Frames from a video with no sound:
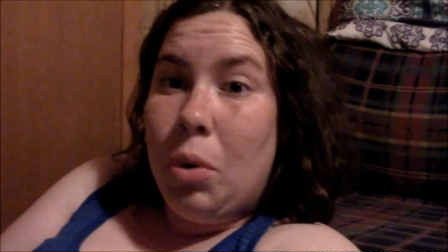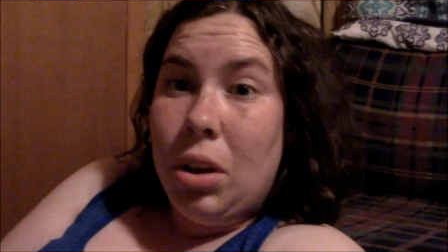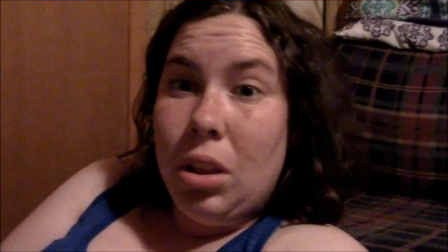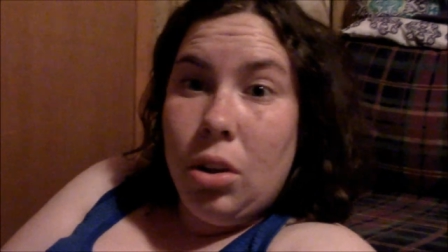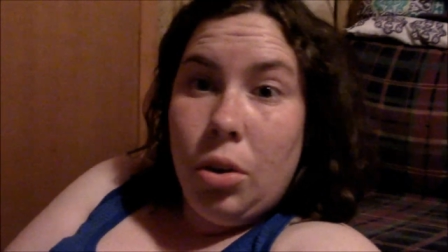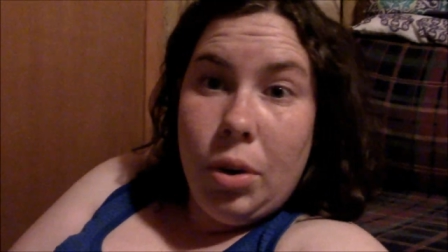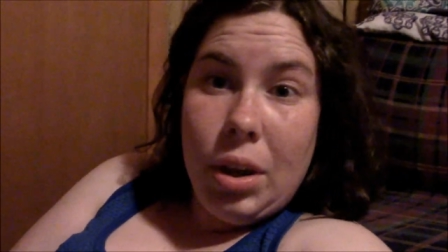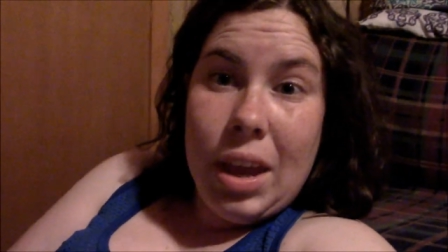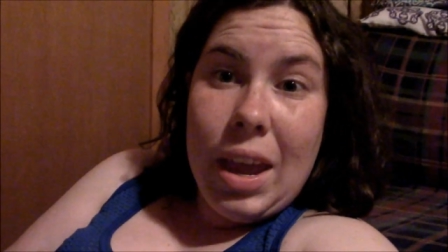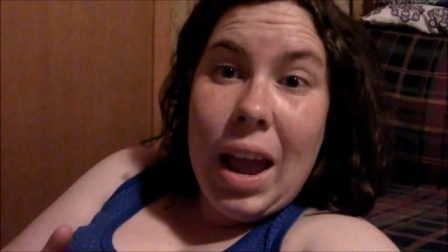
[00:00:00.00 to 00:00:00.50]

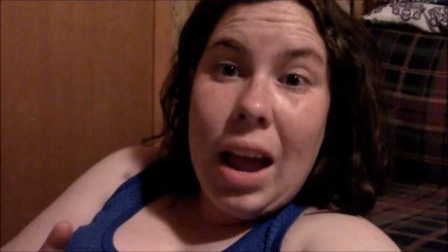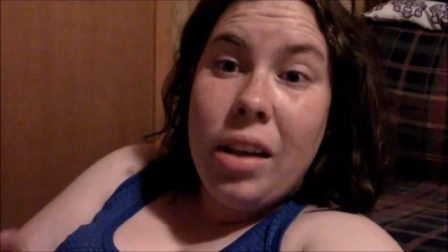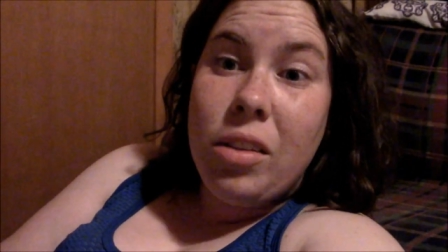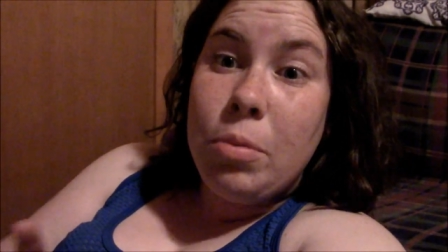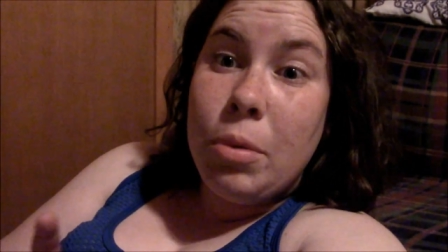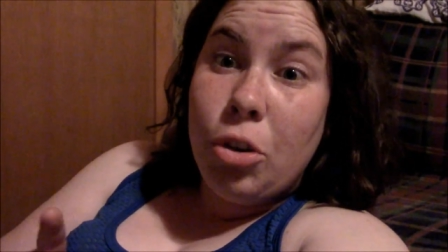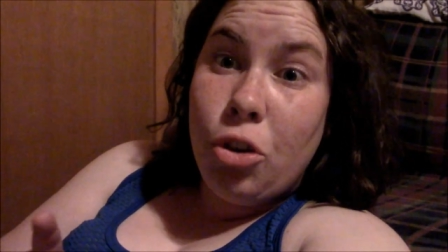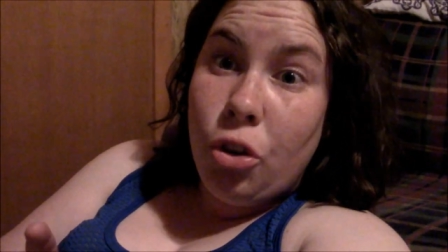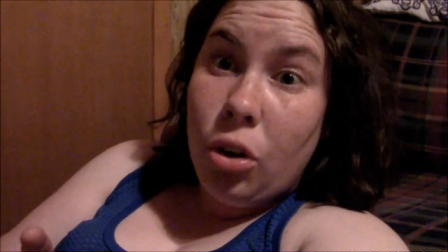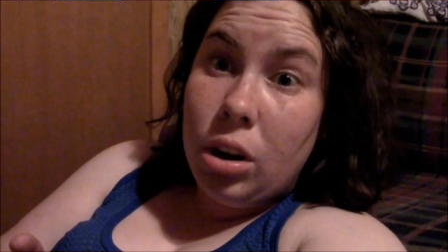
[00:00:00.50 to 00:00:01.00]
Riddler. He has
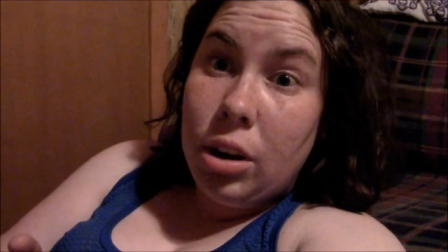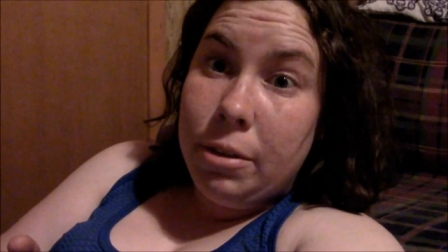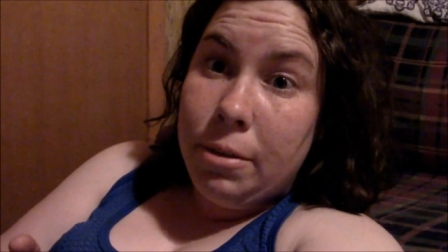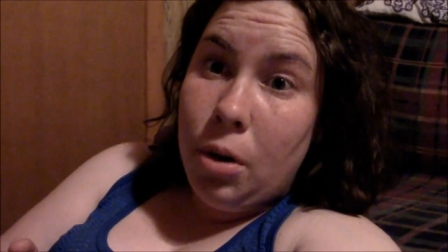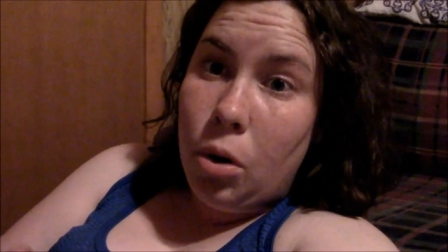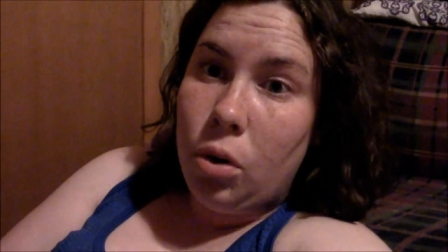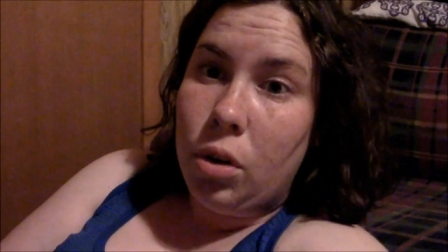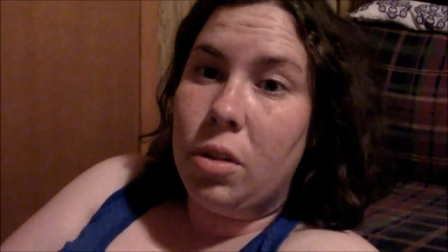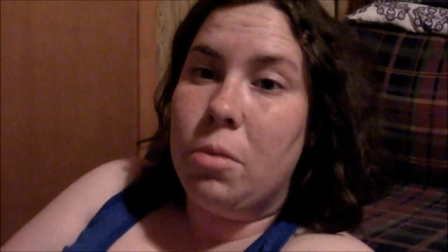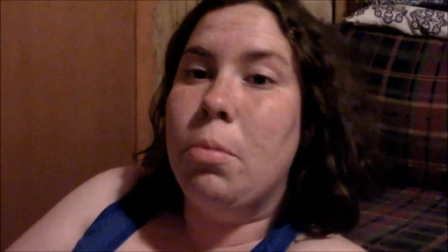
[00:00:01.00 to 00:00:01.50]
been trained to
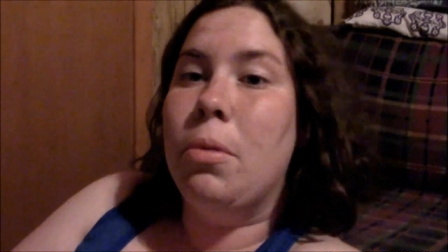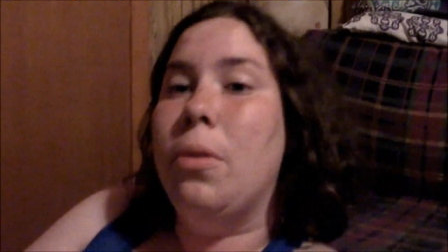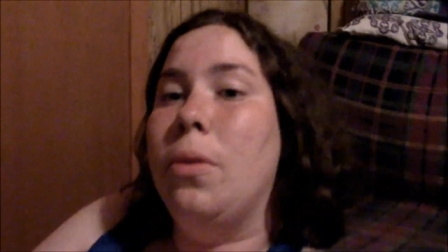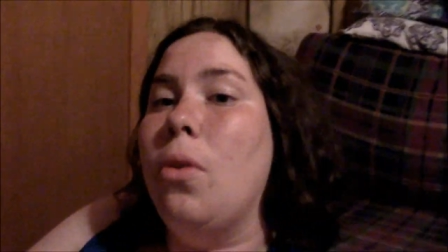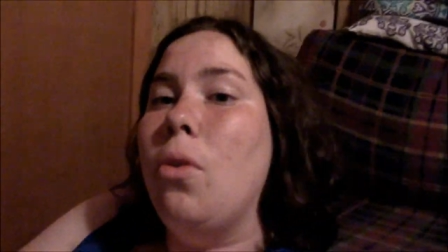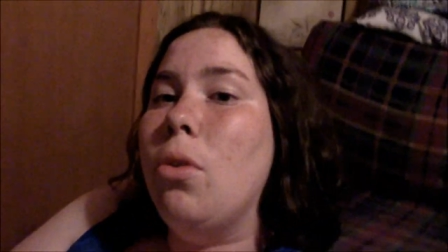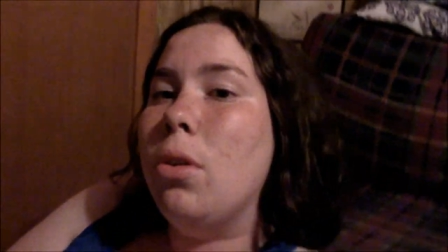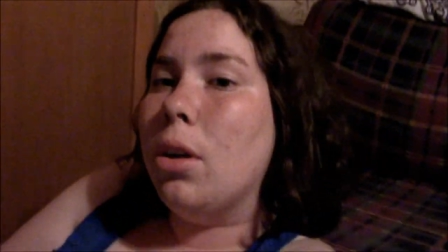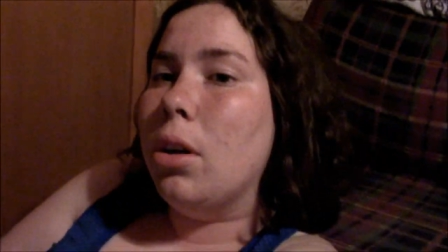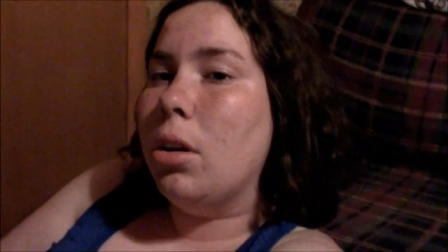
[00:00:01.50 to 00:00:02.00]
focus
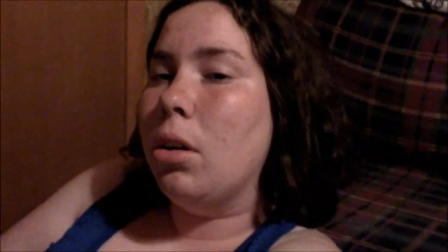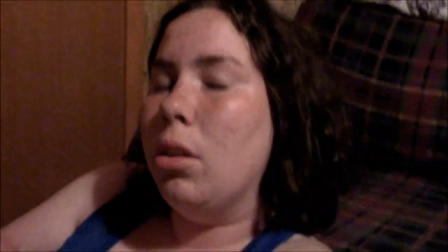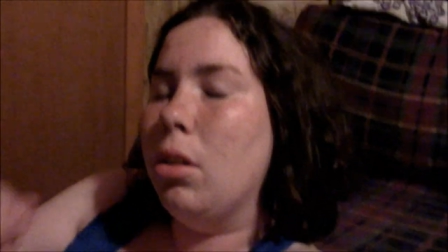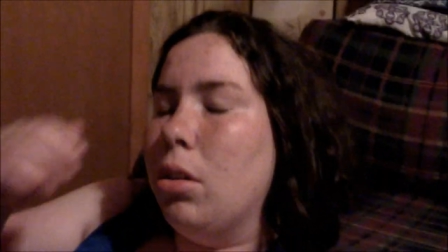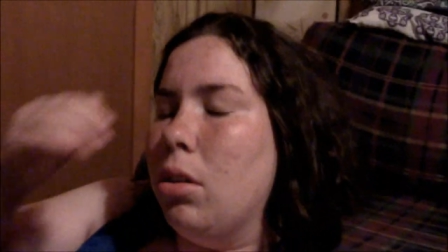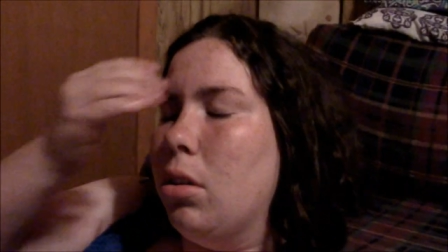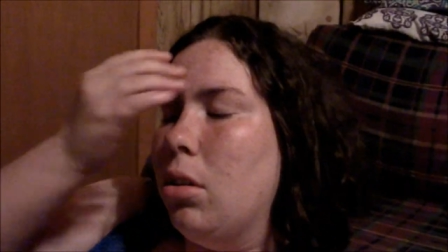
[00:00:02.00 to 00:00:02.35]
before,